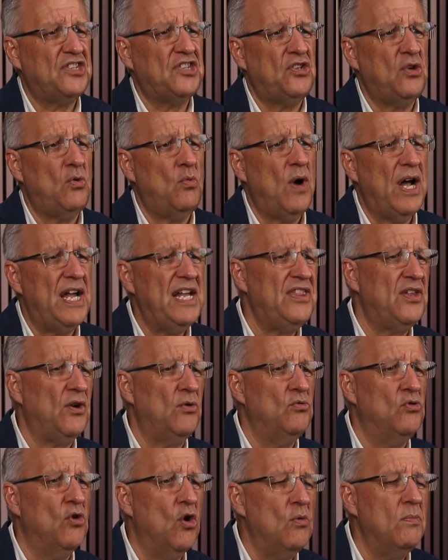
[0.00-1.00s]
the way the
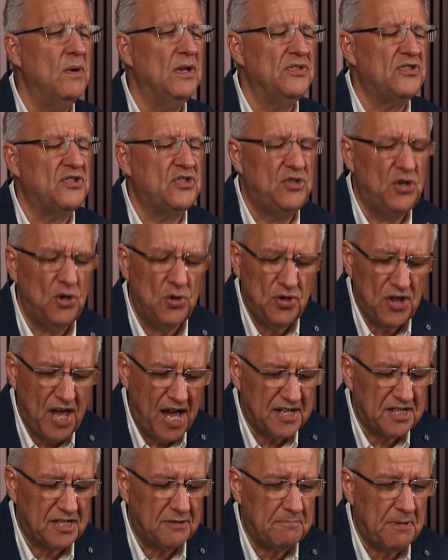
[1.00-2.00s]
Romans do that
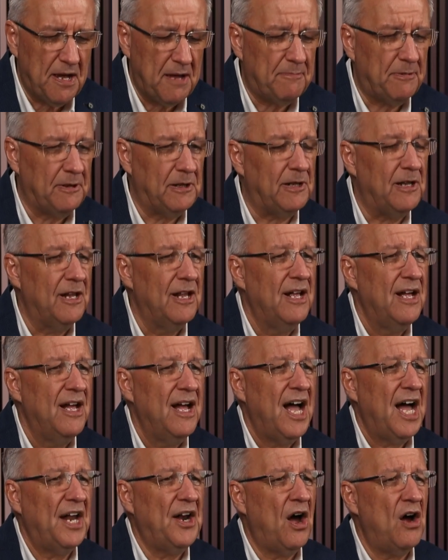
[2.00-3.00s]
to people
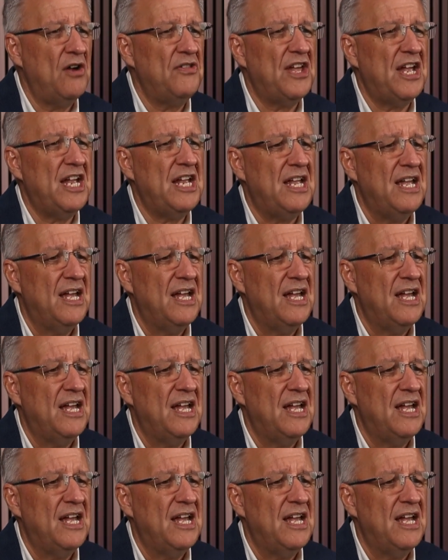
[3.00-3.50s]
and how they